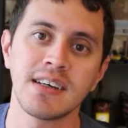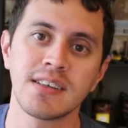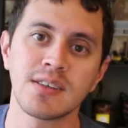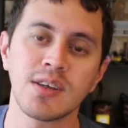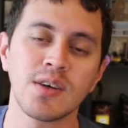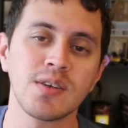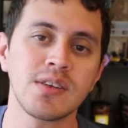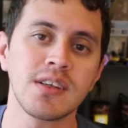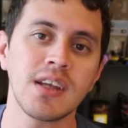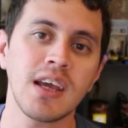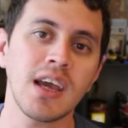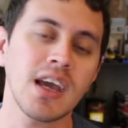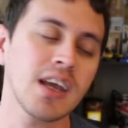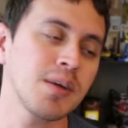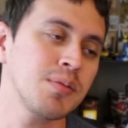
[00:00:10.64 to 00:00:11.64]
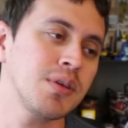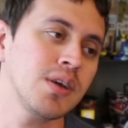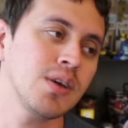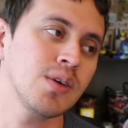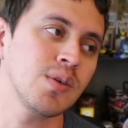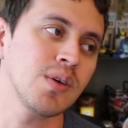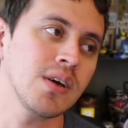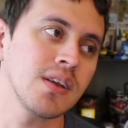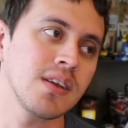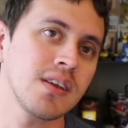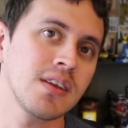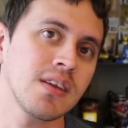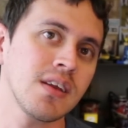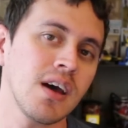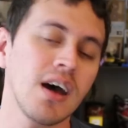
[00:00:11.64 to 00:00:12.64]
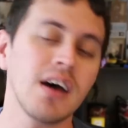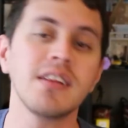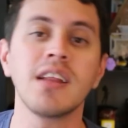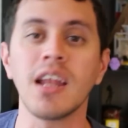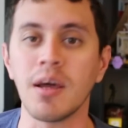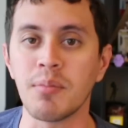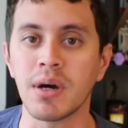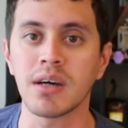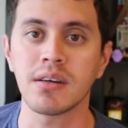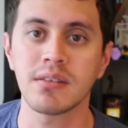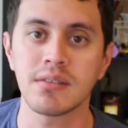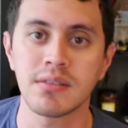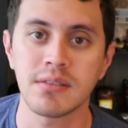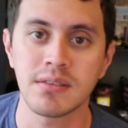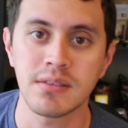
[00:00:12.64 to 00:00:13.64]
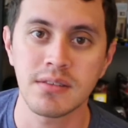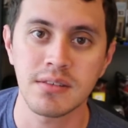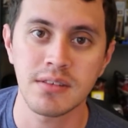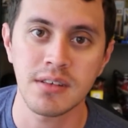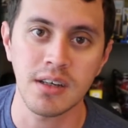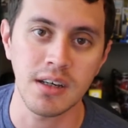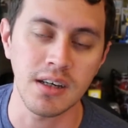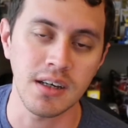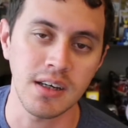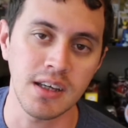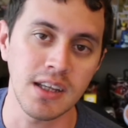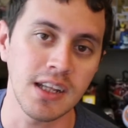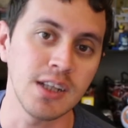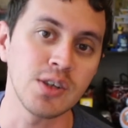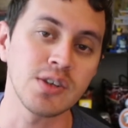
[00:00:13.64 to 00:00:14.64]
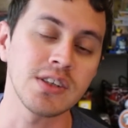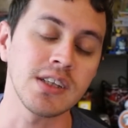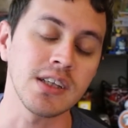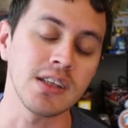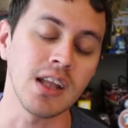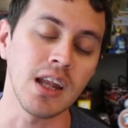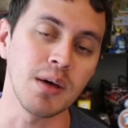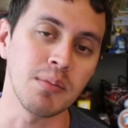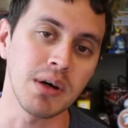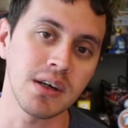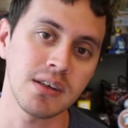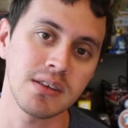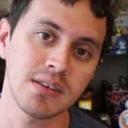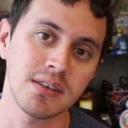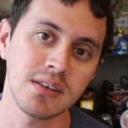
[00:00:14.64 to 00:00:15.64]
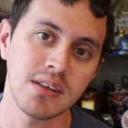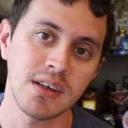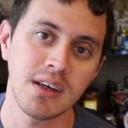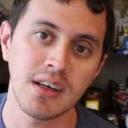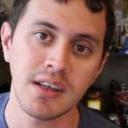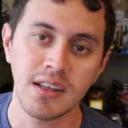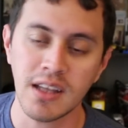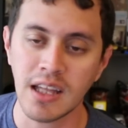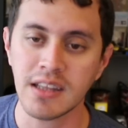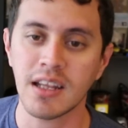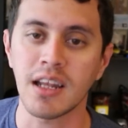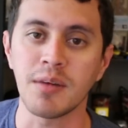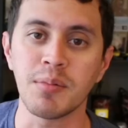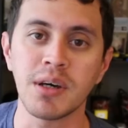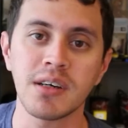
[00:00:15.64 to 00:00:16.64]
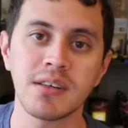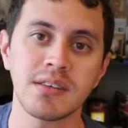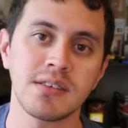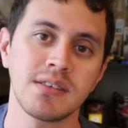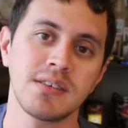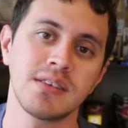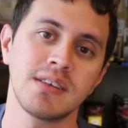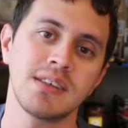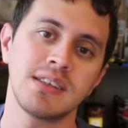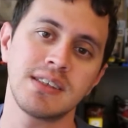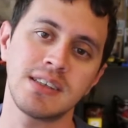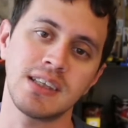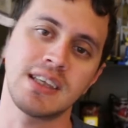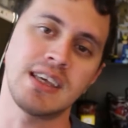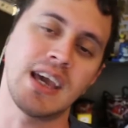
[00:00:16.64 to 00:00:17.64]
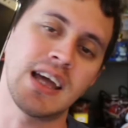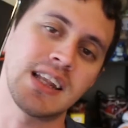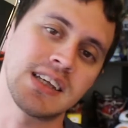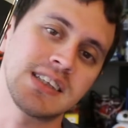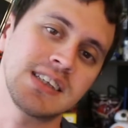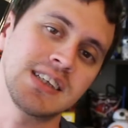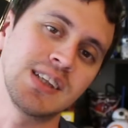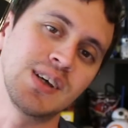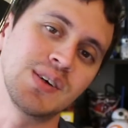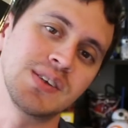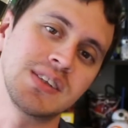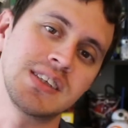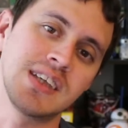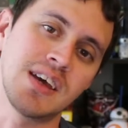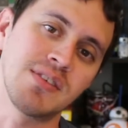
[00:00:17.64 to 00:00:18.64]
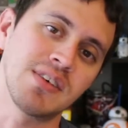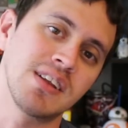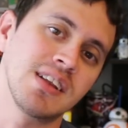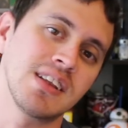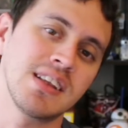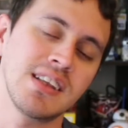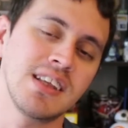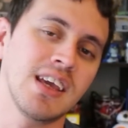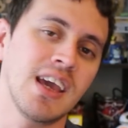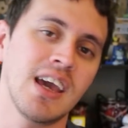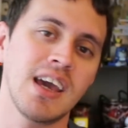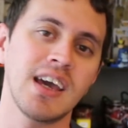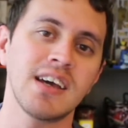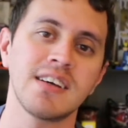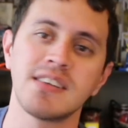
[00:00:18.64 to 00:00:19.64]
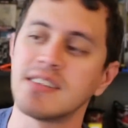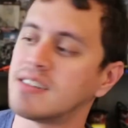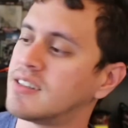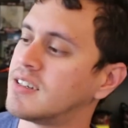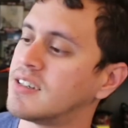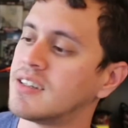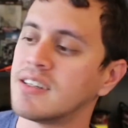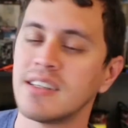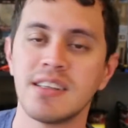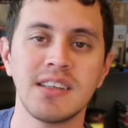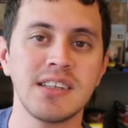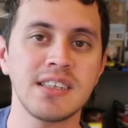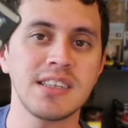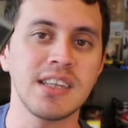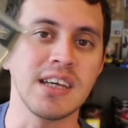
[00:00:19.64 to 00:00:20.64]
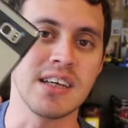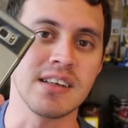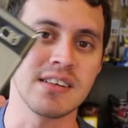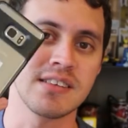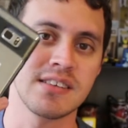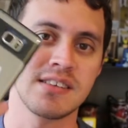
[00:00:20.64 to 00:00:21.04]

So today I come to you with a dilemma, an interesting dilemma. That dilemma is the Galaxy Note 7. Yeah, this thing.